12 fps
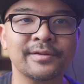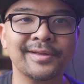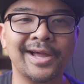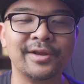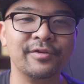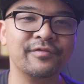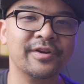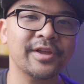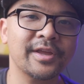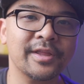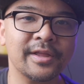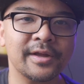Actually,
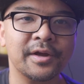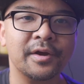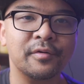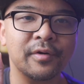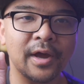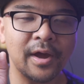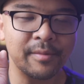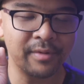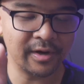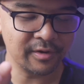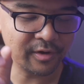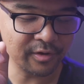funny. Uh, I'm
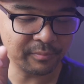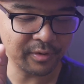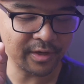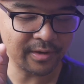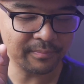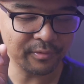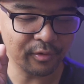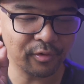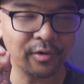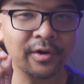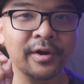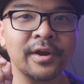actually going to bring up
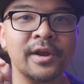your